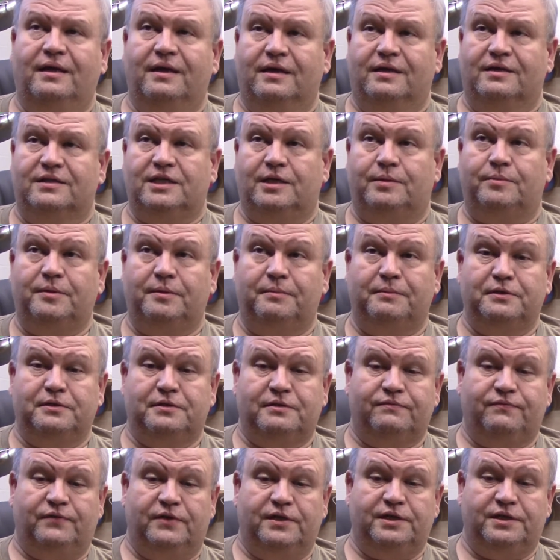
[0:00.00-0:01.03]
So I'm
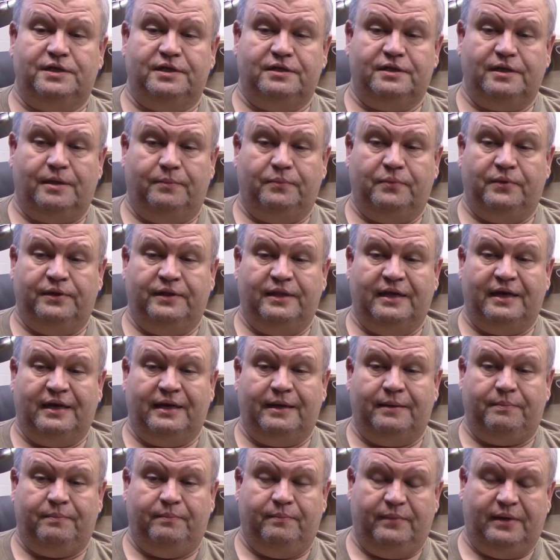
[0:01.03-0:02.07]
almost finished up with
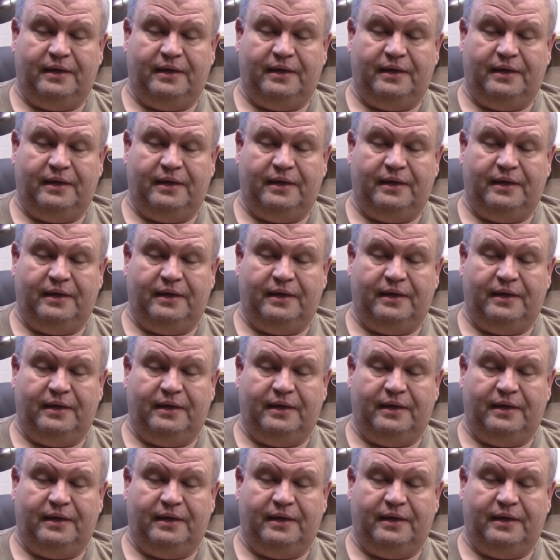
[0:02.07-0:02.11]
that,